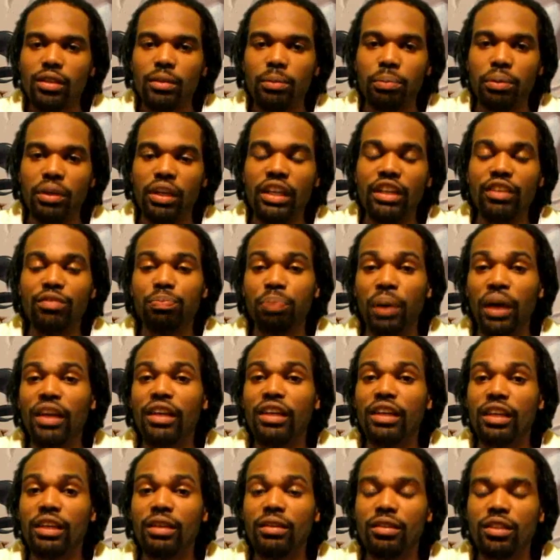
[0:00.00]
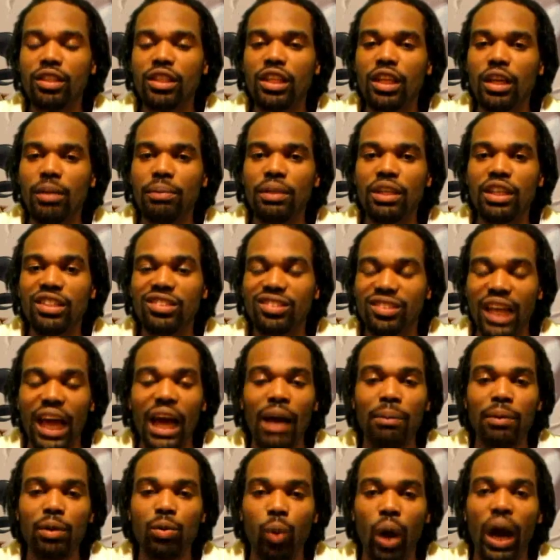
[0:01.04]
But it's better than him and
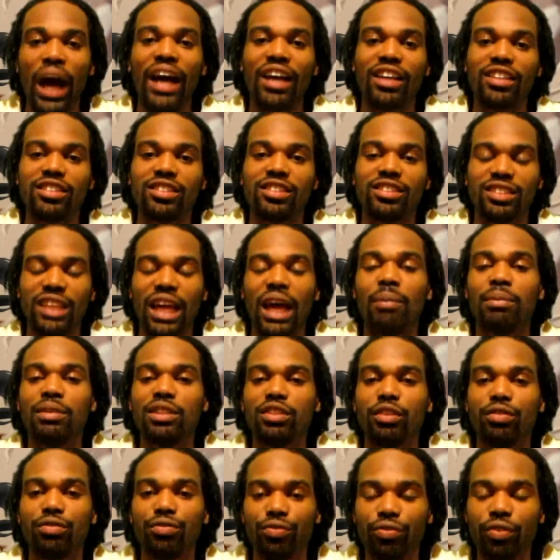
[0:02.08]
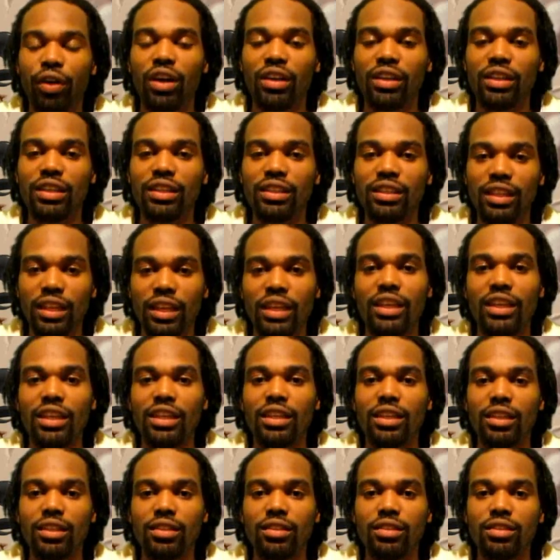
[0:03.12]
Asami. Why? Because Asami's a fucking
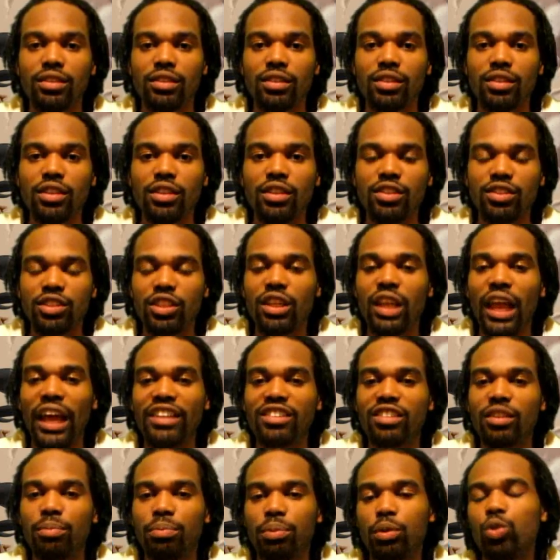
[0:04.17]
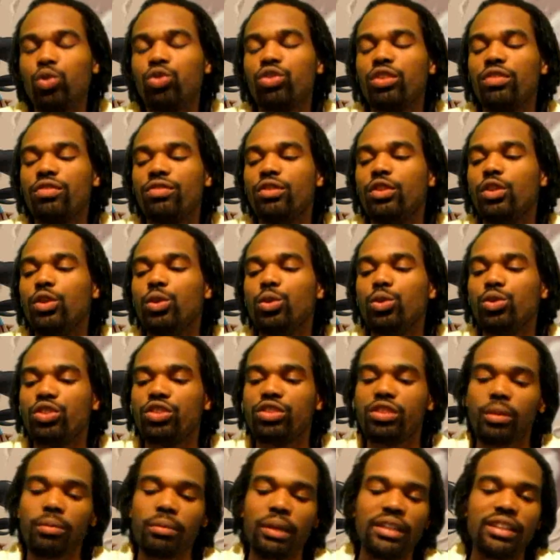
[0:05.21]
idiot. She likes abusive dudes or
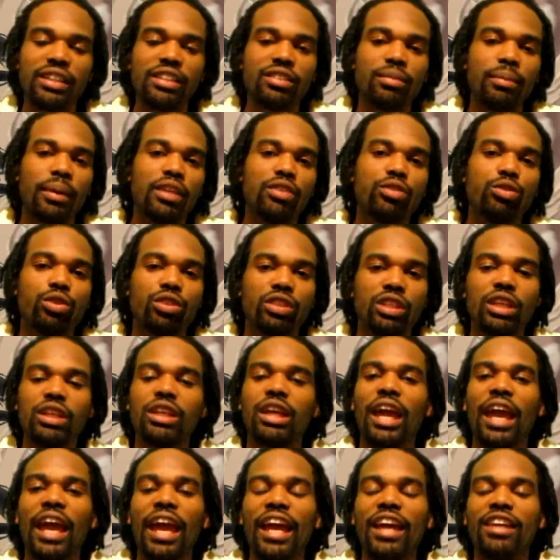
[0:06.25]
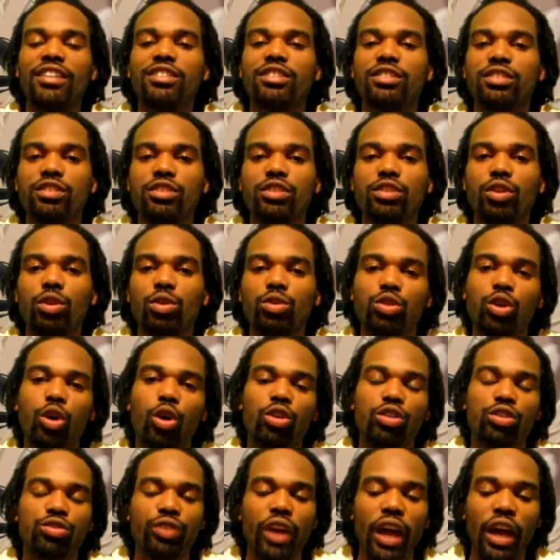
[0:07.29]
something like that. Somebody's going to kick her ass and, you know,
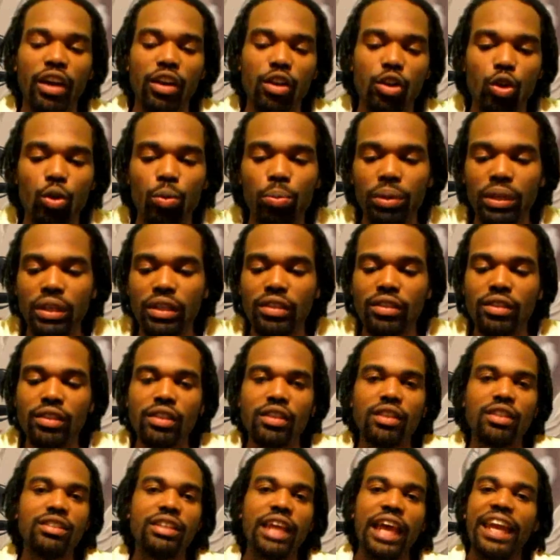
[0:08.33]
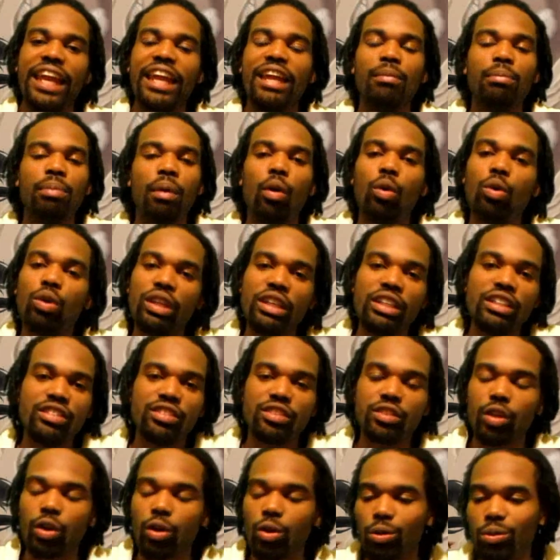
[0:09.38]
toss around a little bit. That ain't Bolin,
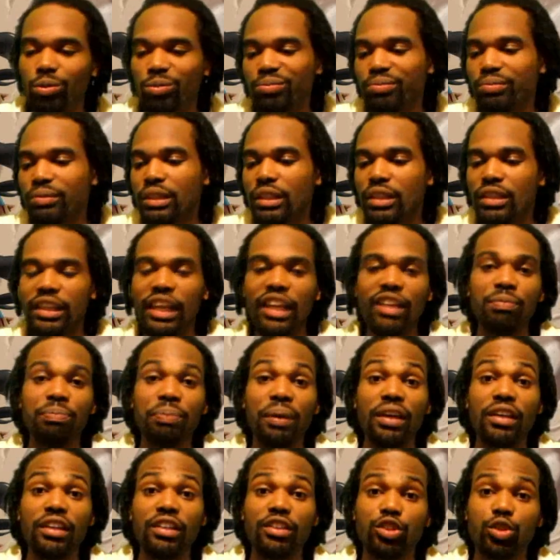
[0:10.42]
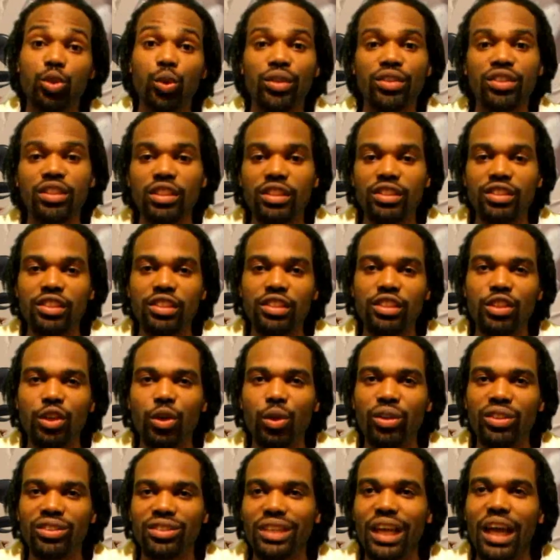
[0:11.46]
so that's better choice than, you
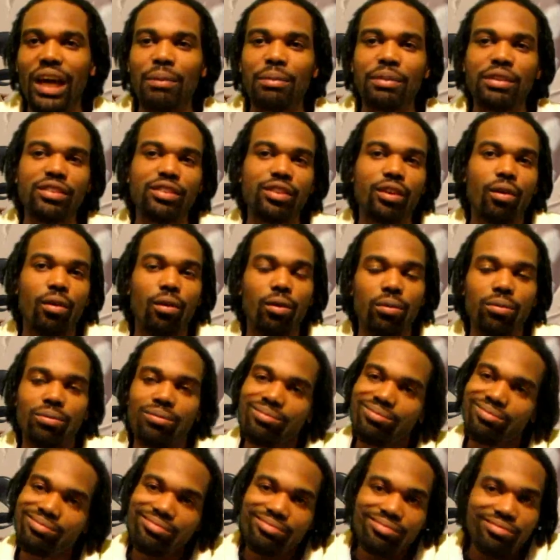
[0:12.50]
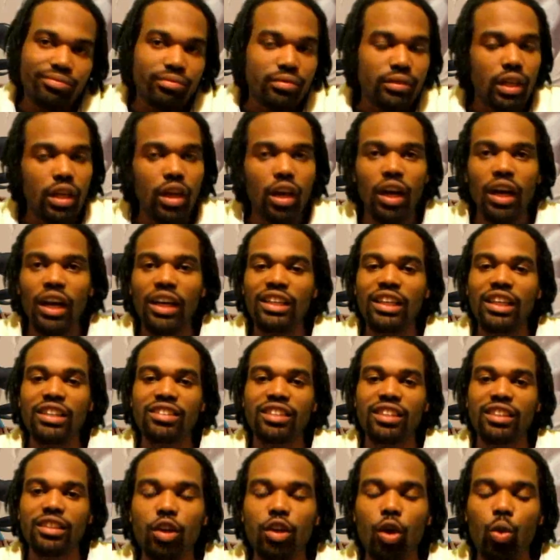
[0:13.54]
know, Asami. So I guess
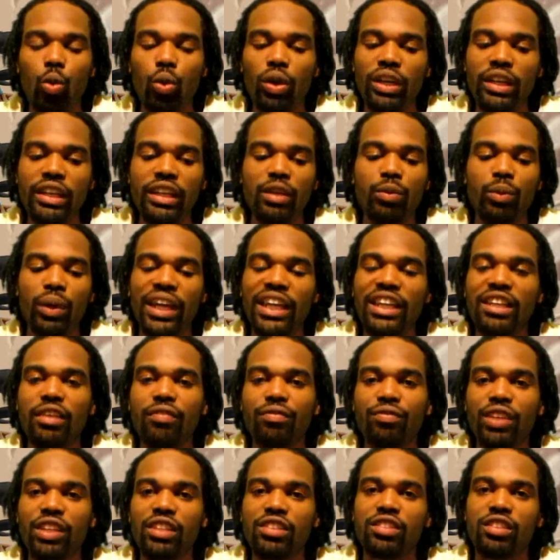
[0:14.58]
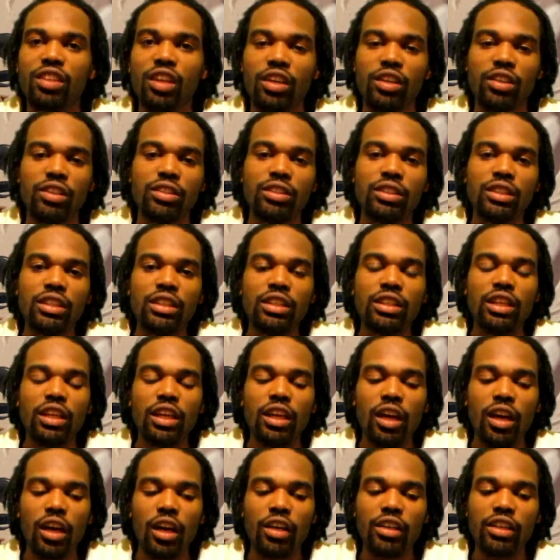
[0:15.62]
go with it. Anyway, he convinced her
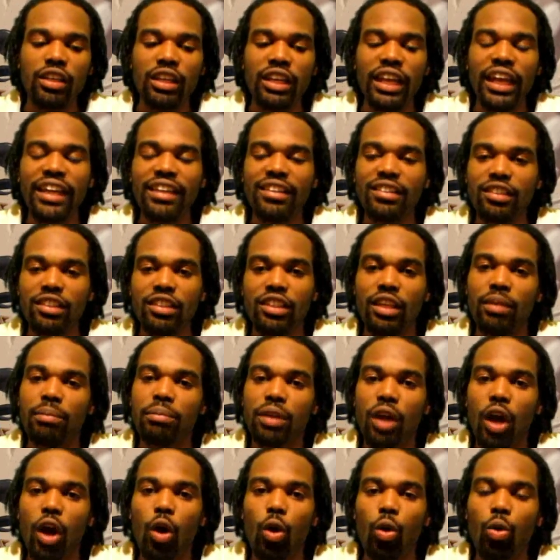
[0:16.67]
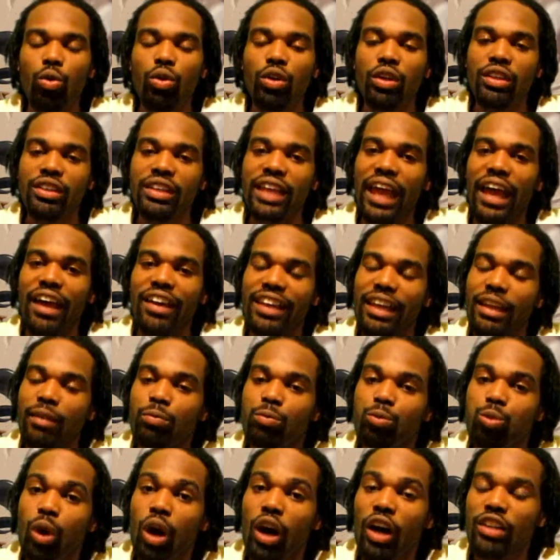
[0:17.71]
to let them go. Now,
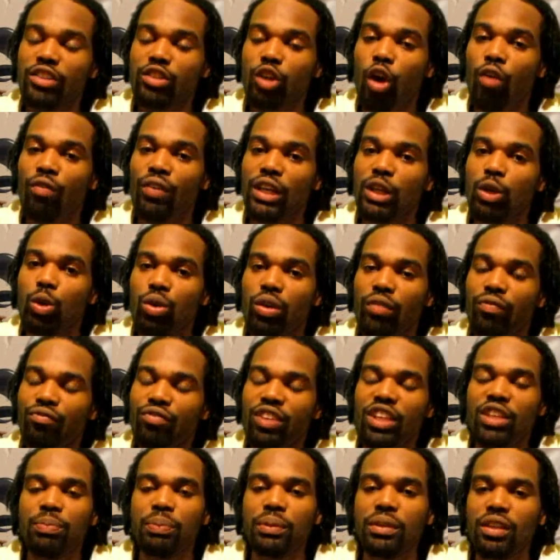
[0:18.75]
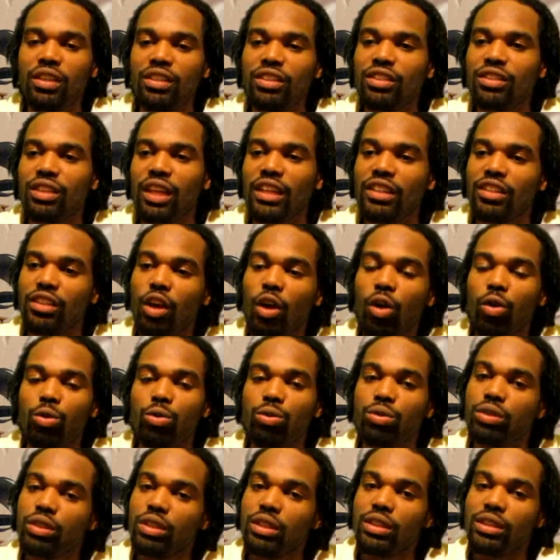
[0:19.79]
they was already on the fence because he's like,
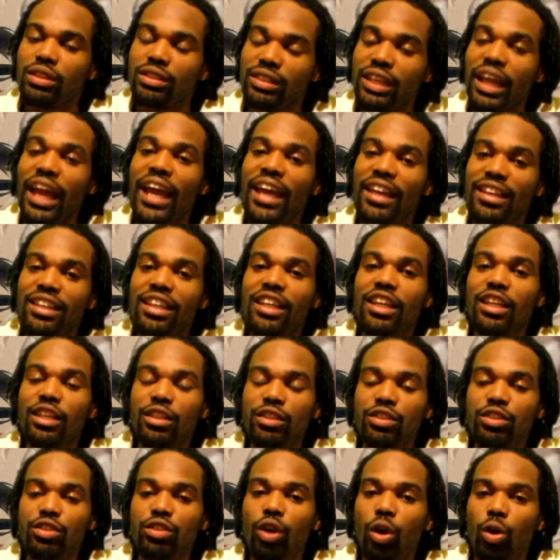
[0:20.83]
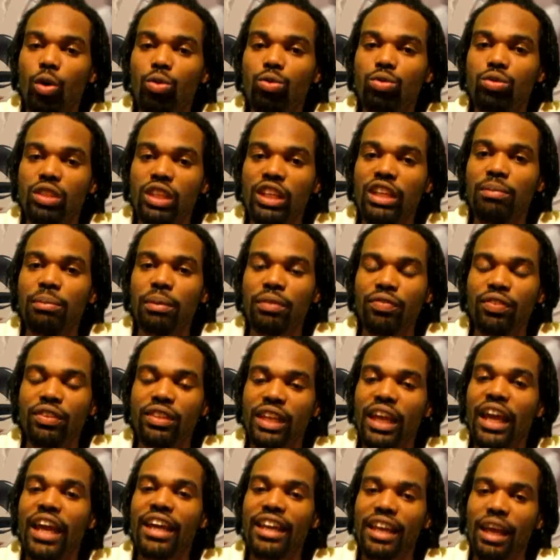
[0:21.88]
yo, Dad did, you know, leave me for
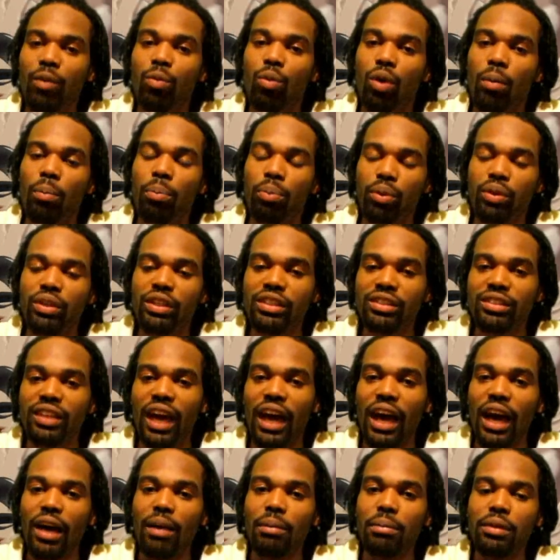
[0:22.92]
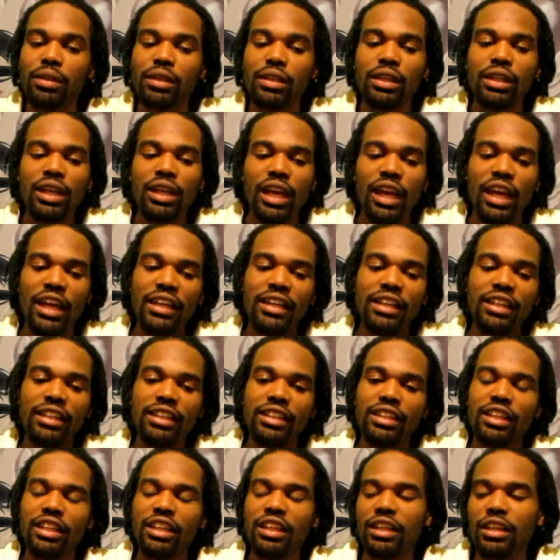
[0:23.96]
dead at one point in time. And
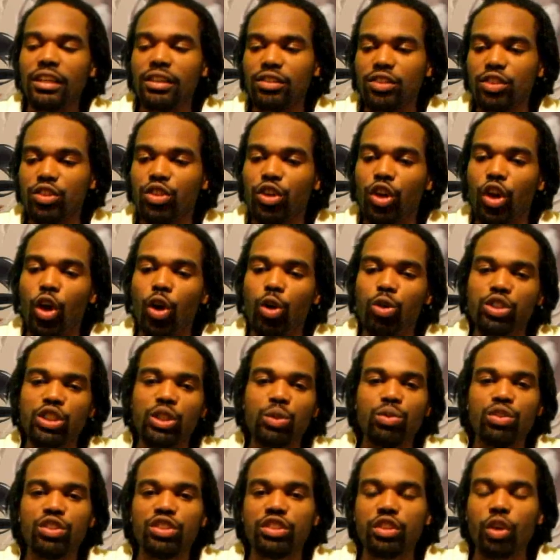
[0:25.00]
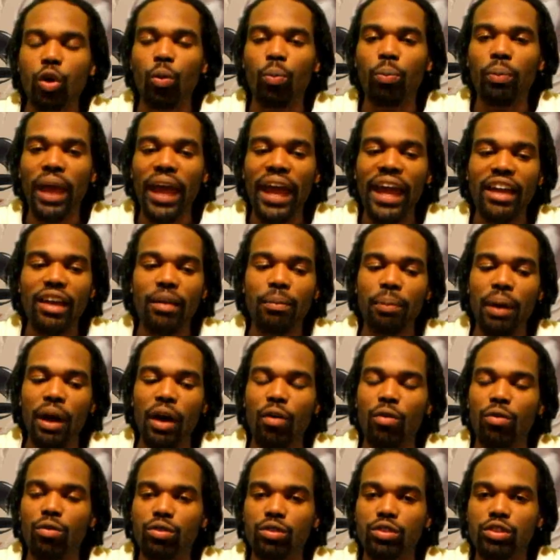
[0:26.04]
then the girl, she was so mad
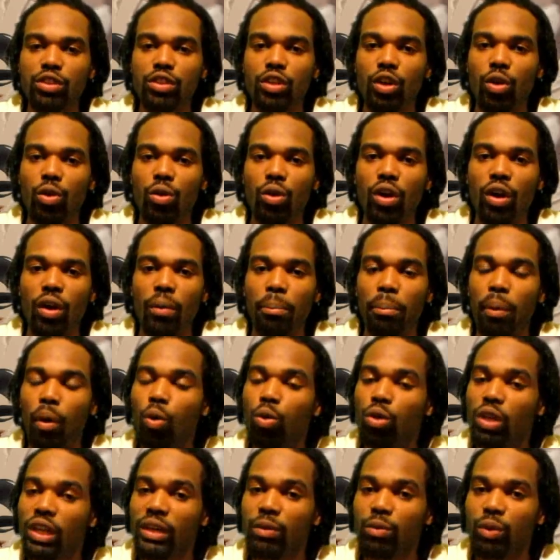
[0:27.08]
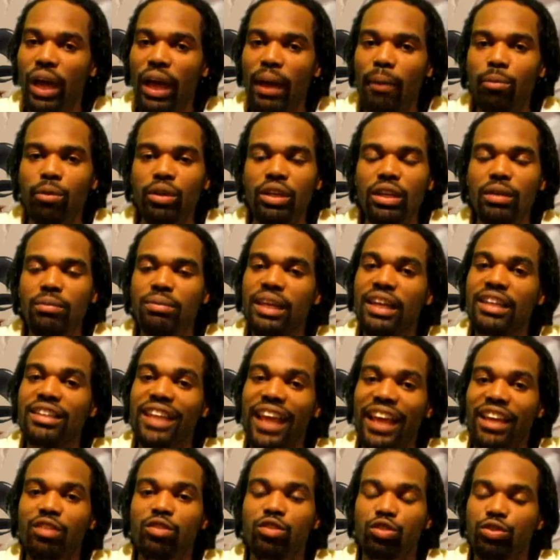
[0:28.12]
about, you know, Bolin, what happened with him,
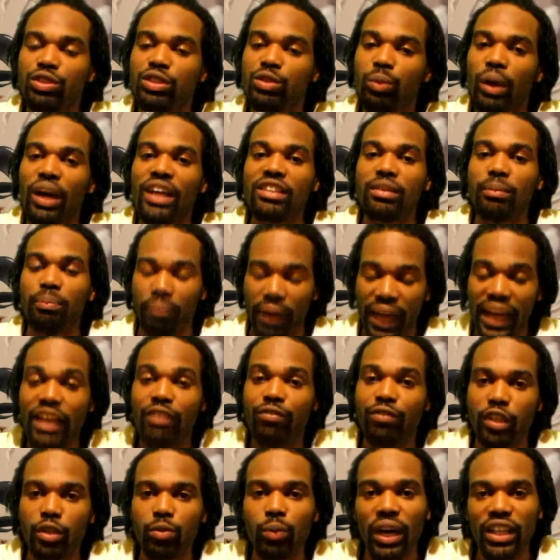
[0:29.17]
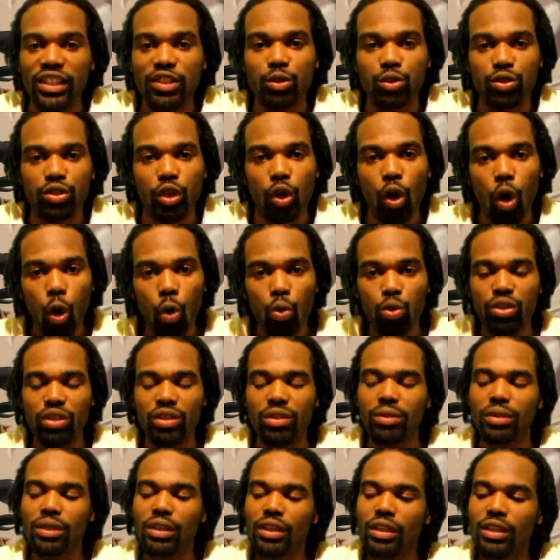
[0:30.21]
that's the reason why, the main reason why she was still holding
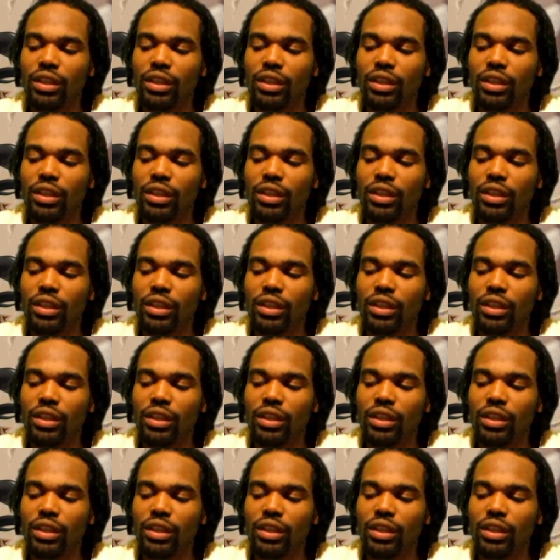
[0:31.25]
him.